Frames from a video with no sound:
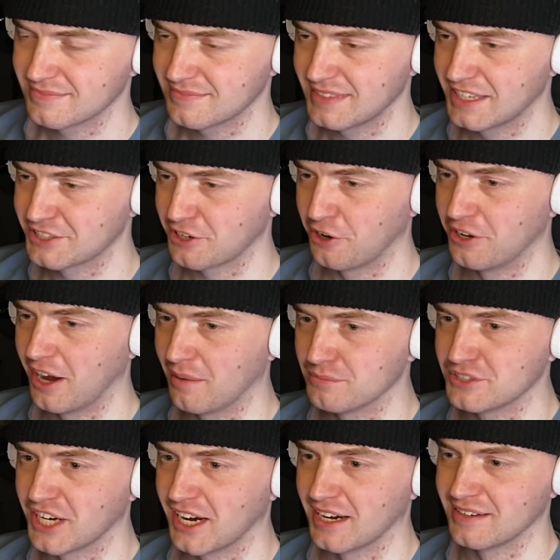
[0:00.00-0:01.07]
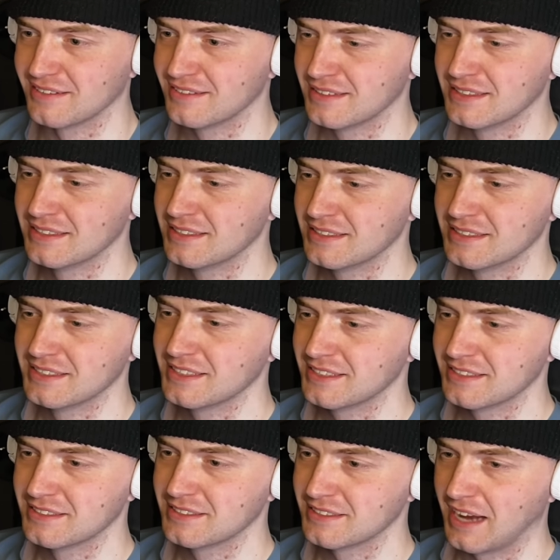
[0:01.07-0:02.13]
Let's go, Yamcha.
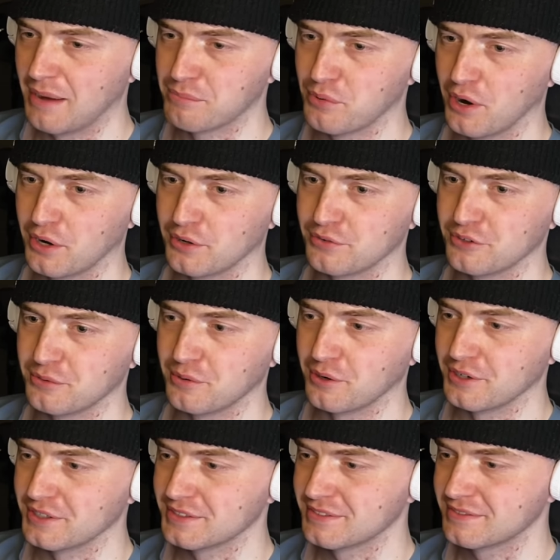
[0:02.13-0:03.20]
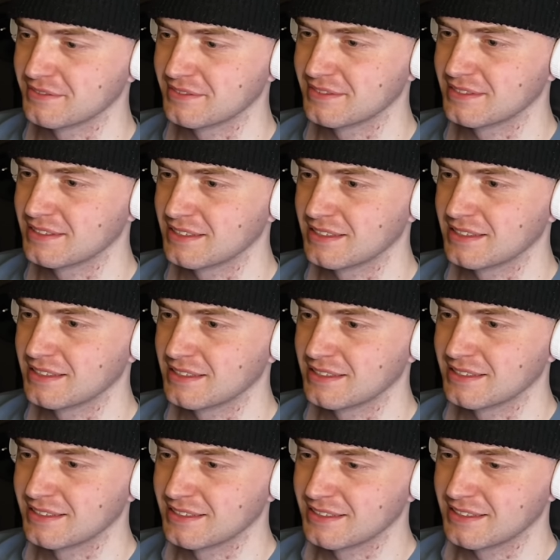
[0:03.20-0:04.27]
I'm proud of you, boy.
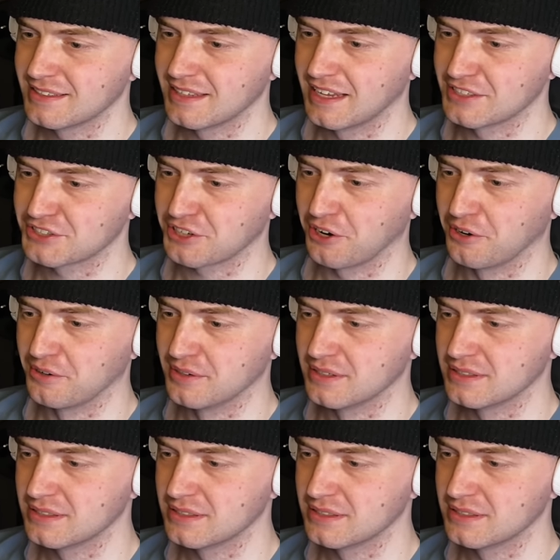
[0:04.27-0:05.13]
Let's go.